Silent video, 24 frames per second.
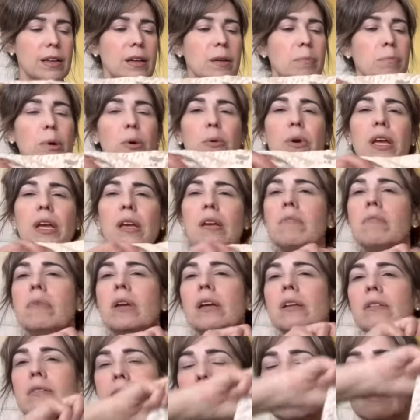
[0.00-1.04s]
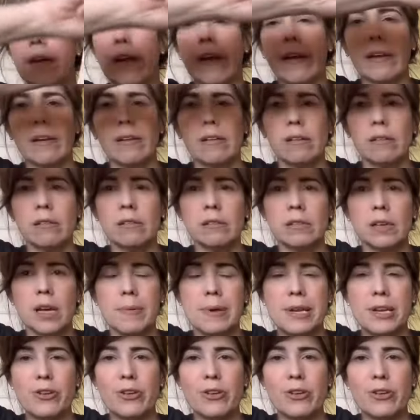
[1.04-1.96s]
bohemian style. I mean,